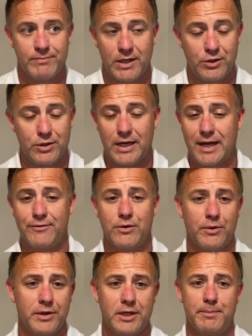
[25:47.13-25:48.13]
and you can have
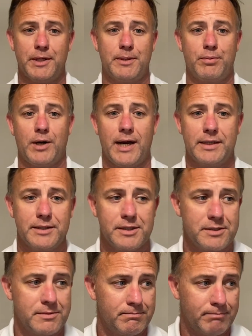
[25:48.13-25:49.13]
your own independent
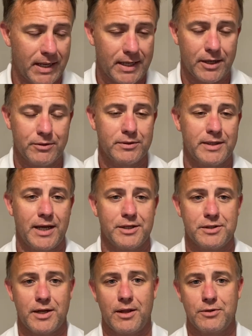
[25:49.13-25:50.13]
practice, make
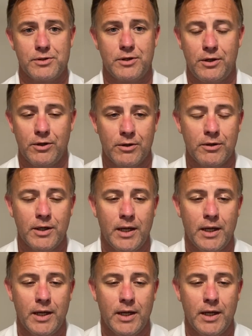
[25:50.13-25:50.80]
$100,000 a year,